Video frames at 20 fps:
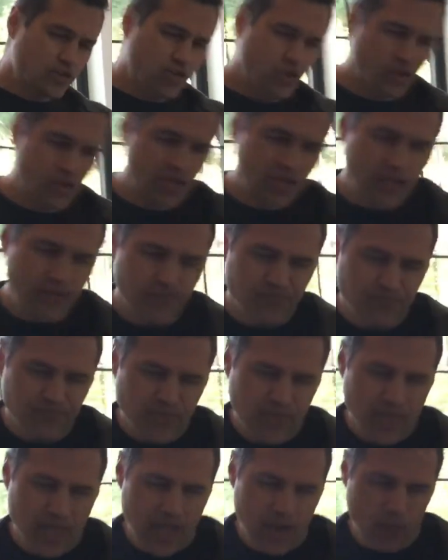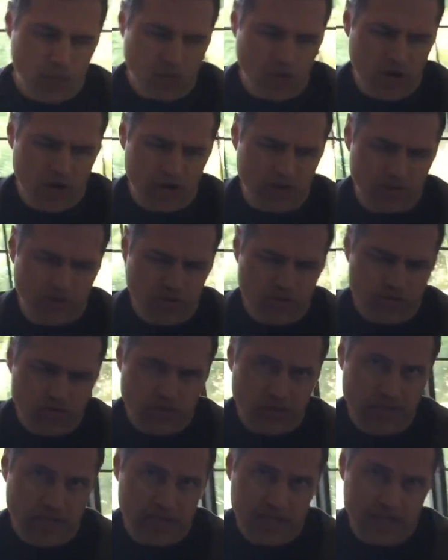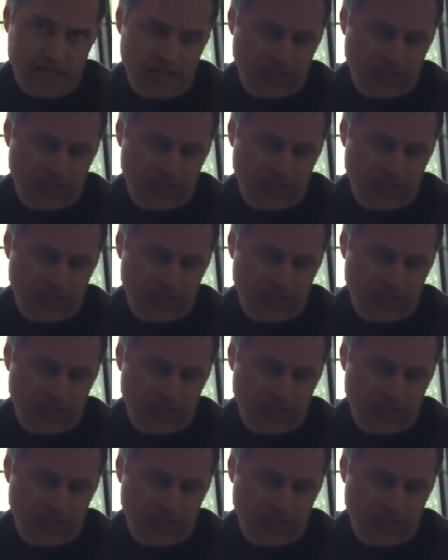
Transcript: cooking, and we're on number 3 heat,